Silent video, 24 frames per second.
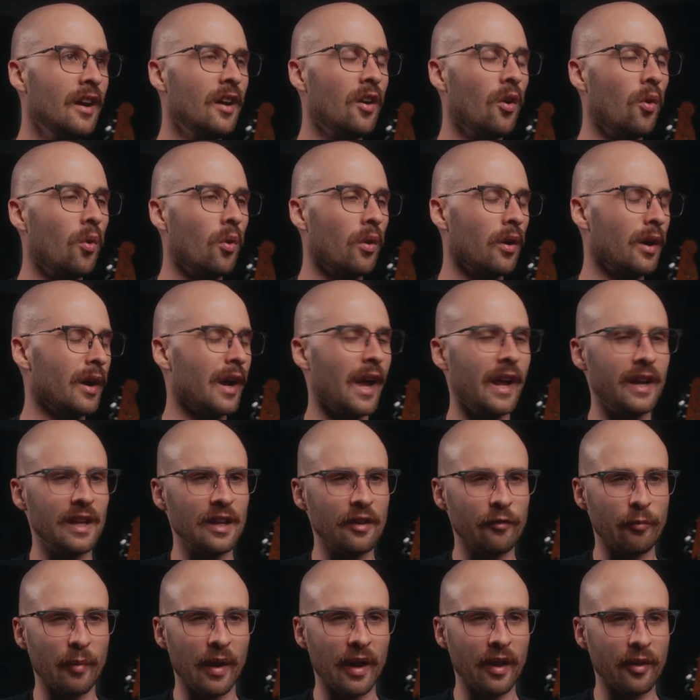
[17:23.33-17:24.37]
or any
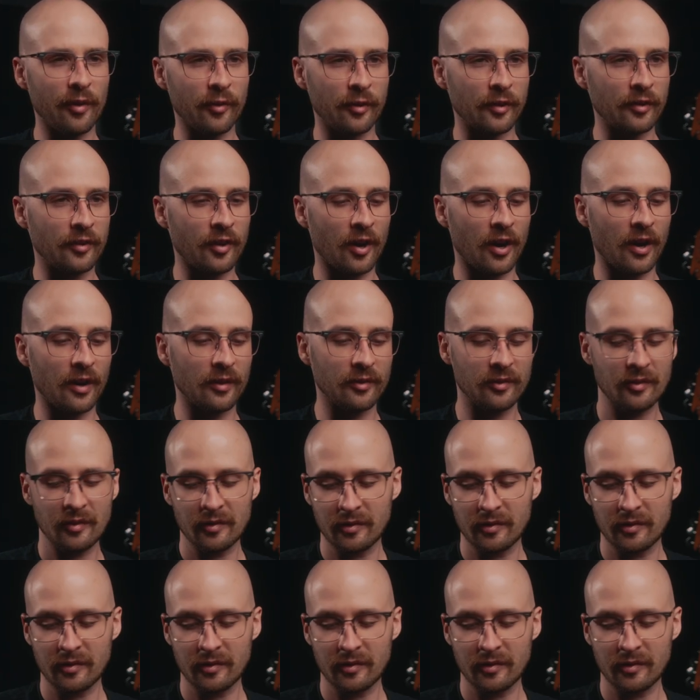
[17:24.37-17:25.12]
of my other guitars.